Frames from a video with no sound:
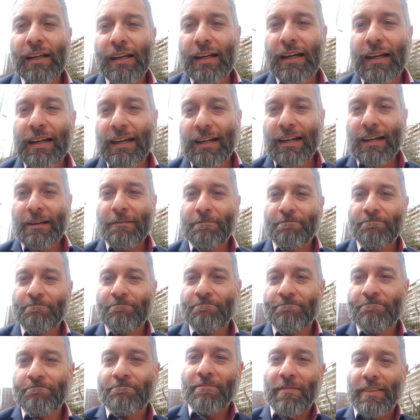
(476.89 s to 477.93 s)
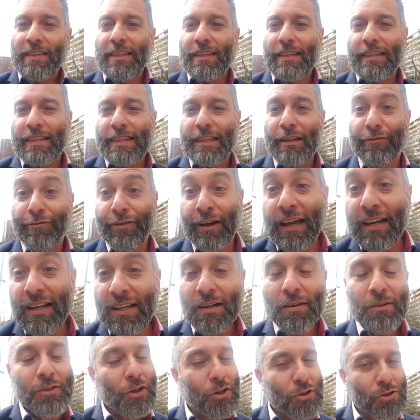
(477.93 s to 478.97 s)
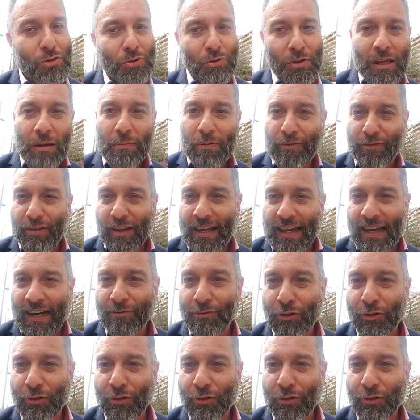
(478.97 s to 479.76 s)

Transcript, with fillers: um, defend, not too deep if they can